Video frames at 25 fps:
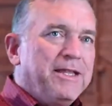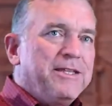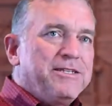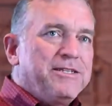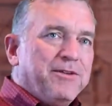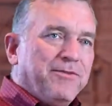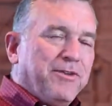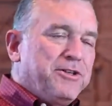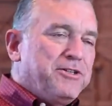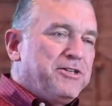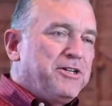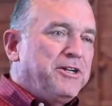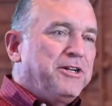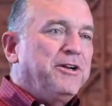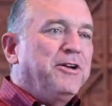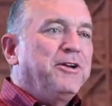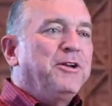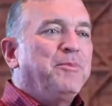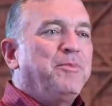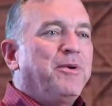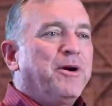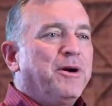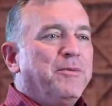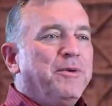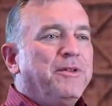civil engineering
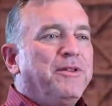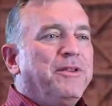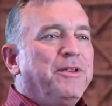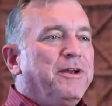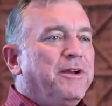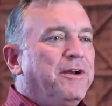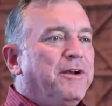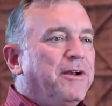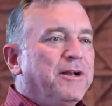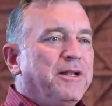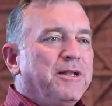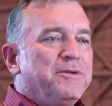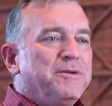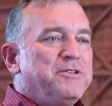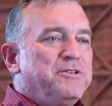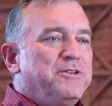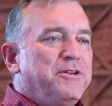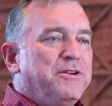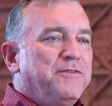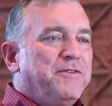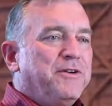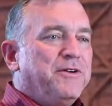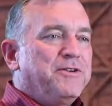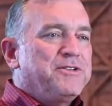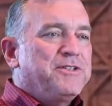department there at Clemson
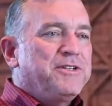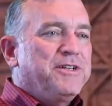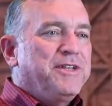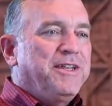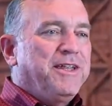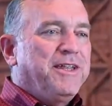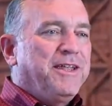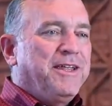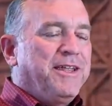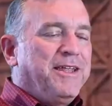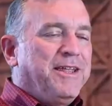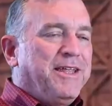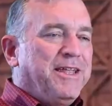University,